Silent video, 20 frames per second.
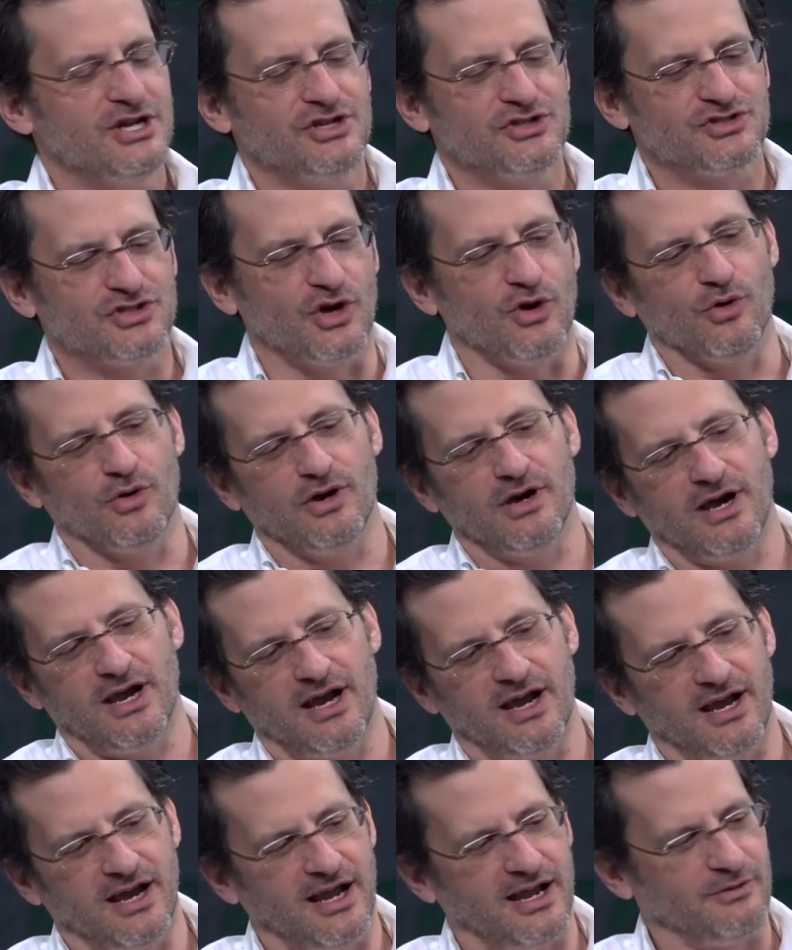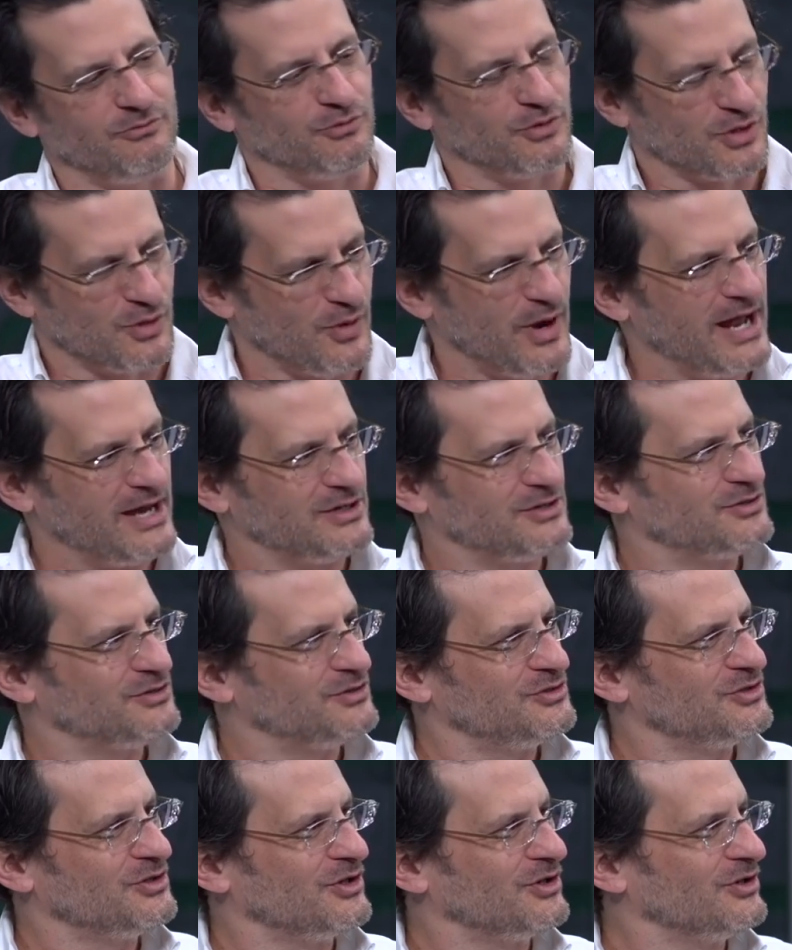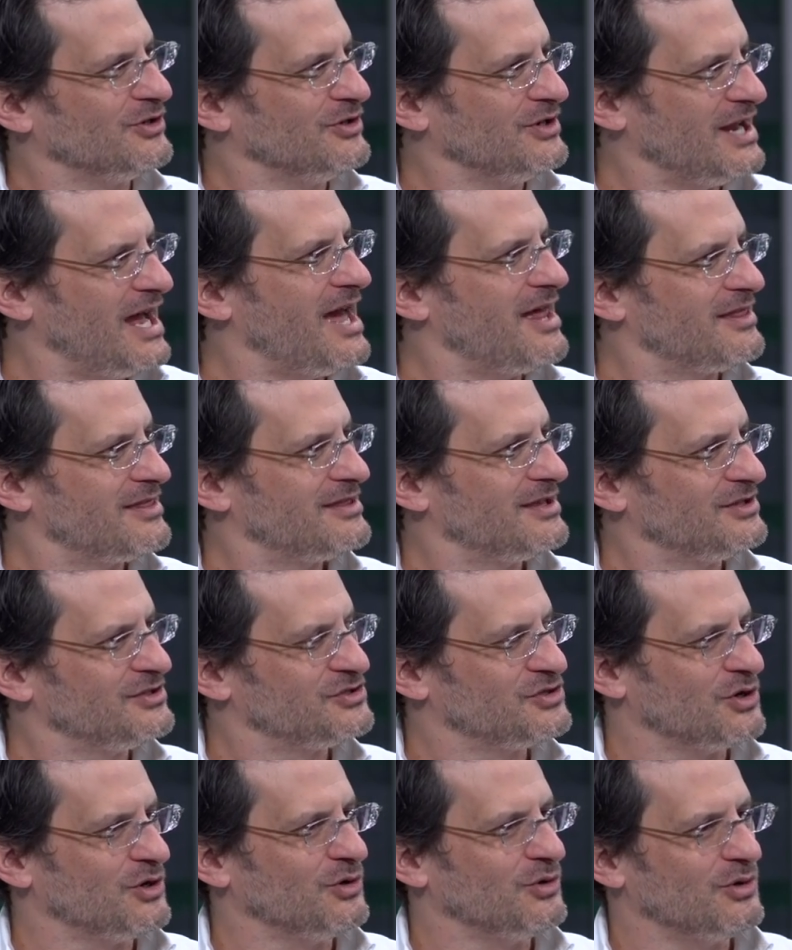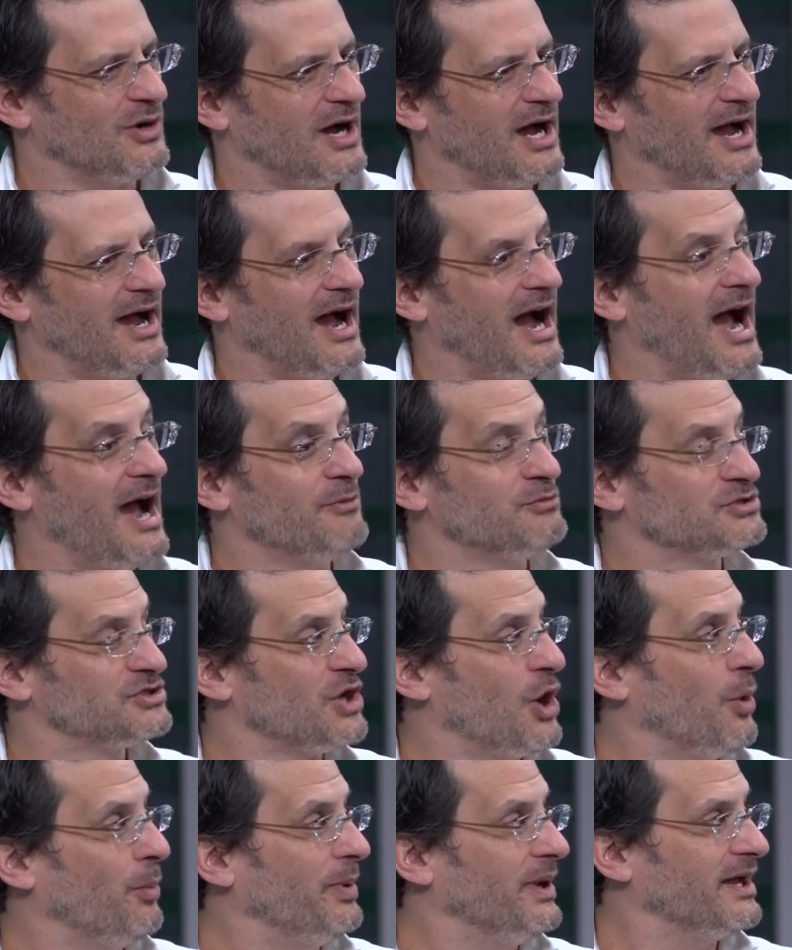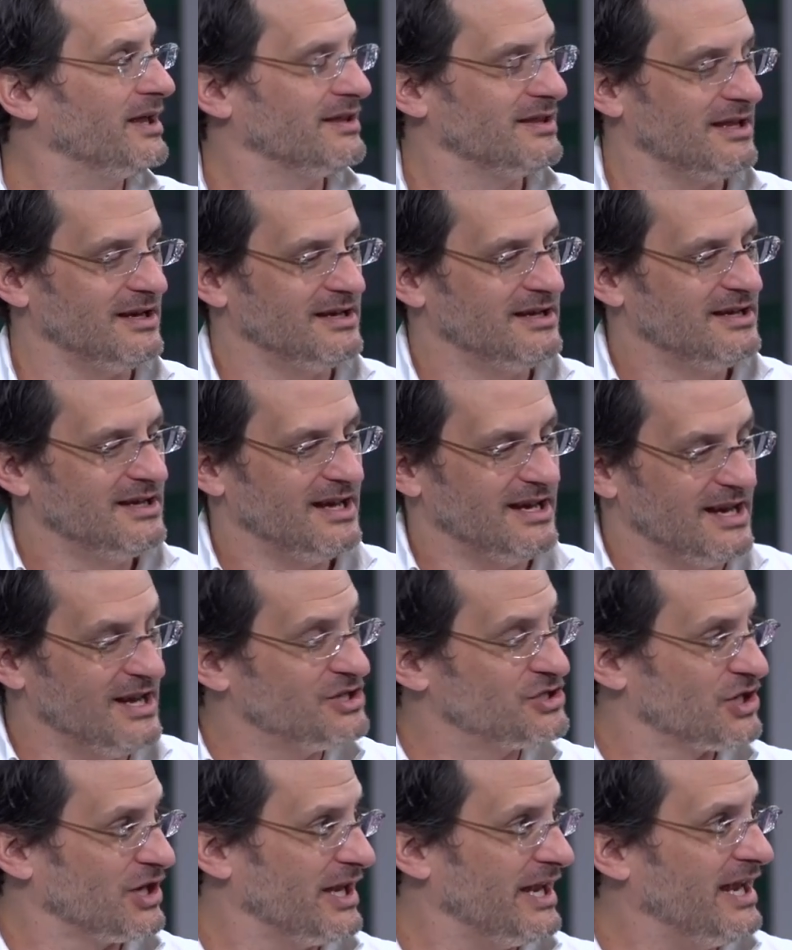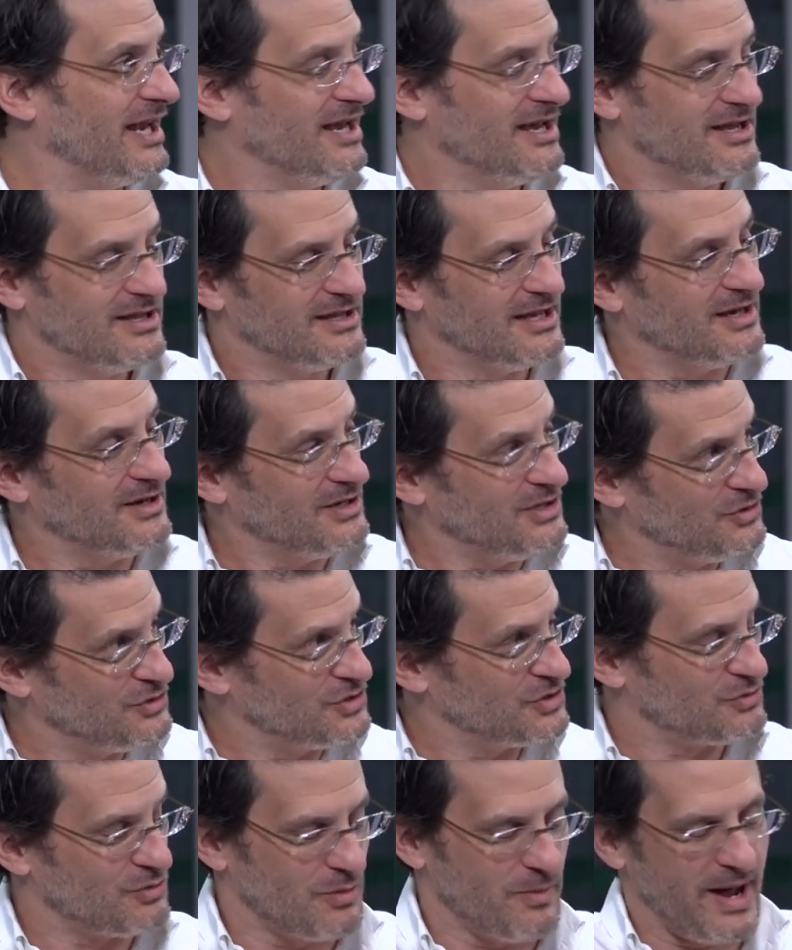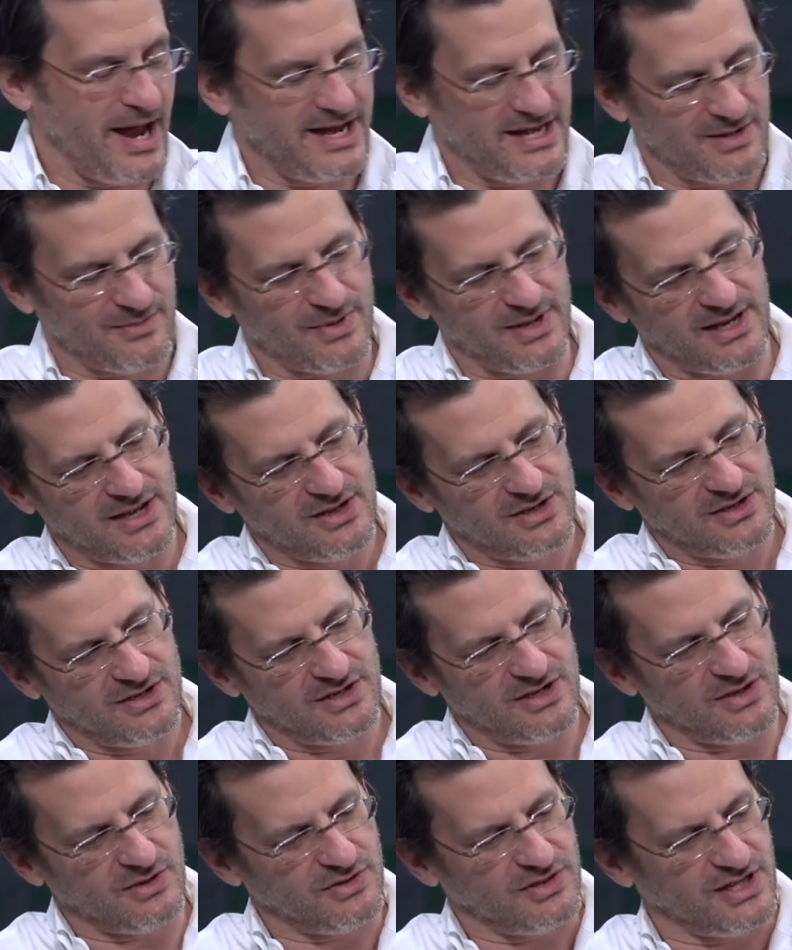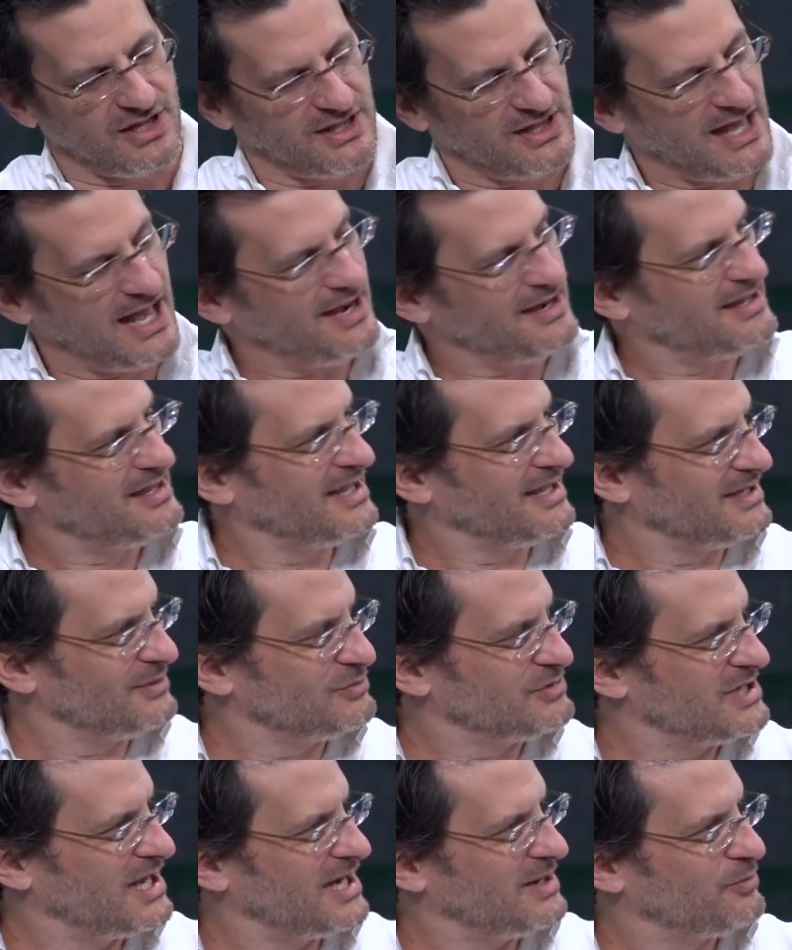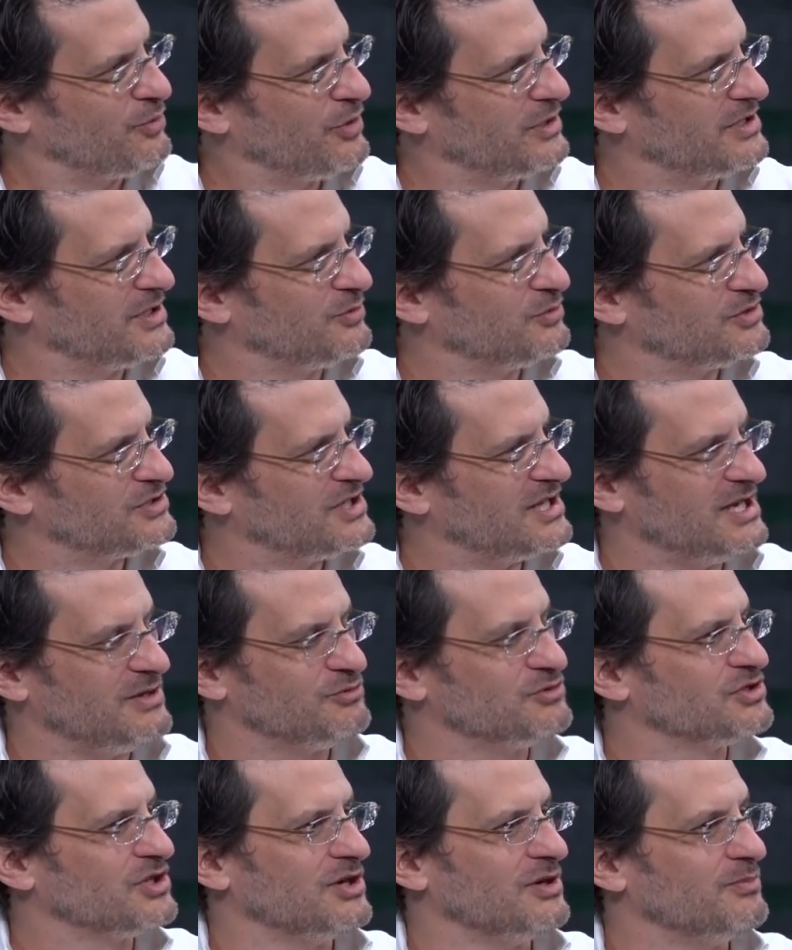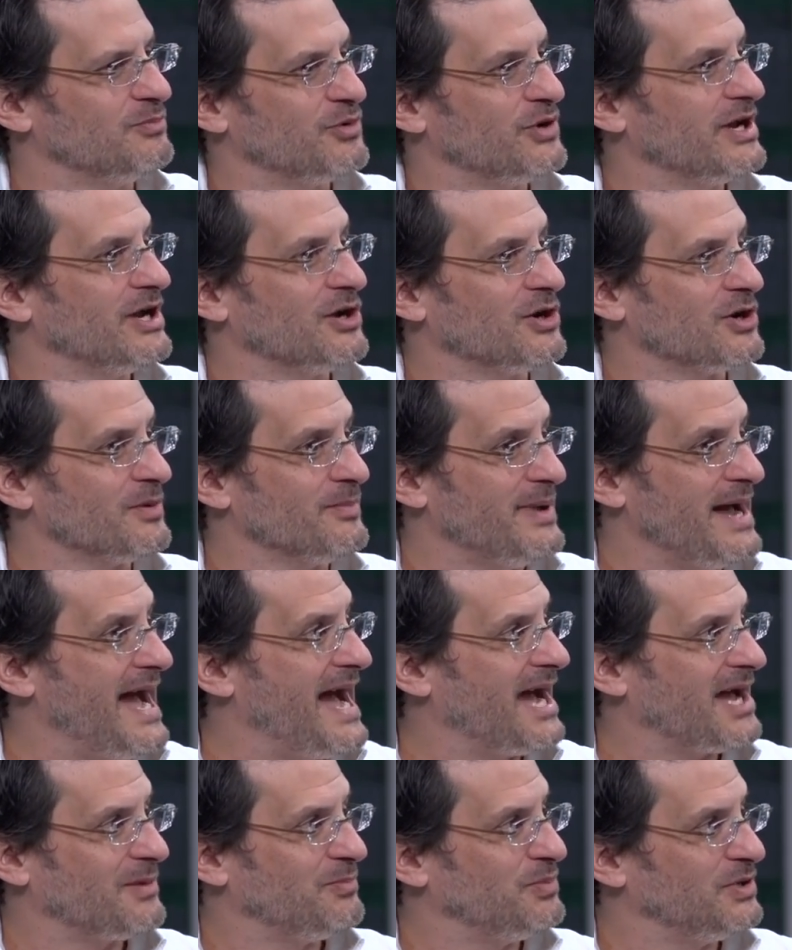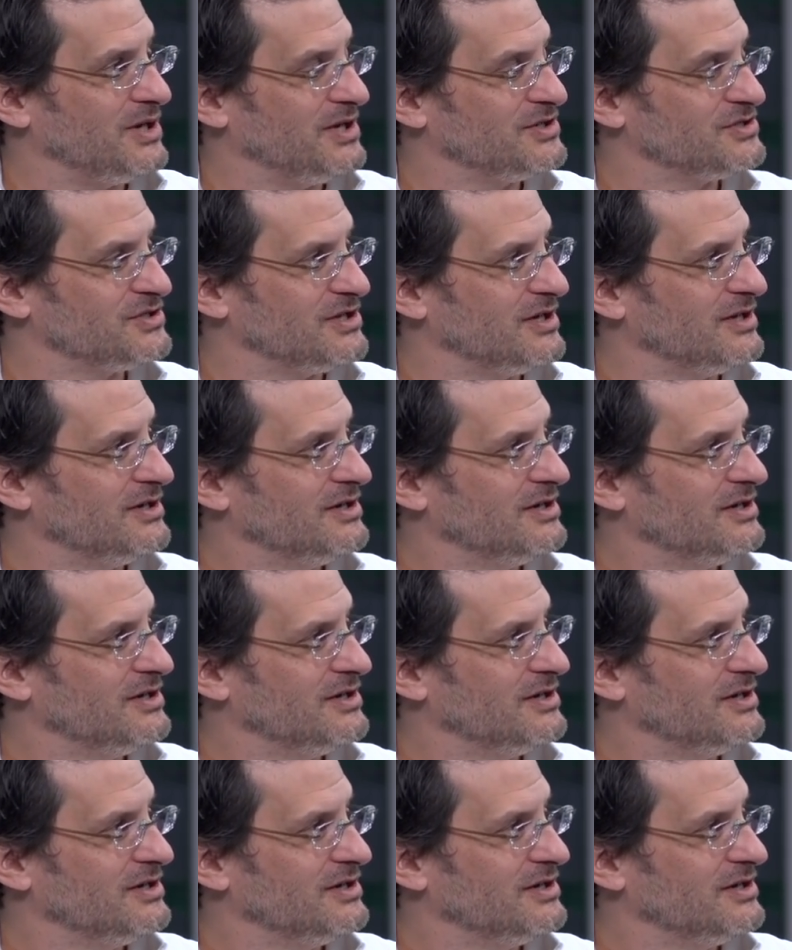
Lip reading: So I regret her death. And so I was hoping that initially that you just reminded me that thing that was getting printed was that he was going to bring her back, but as a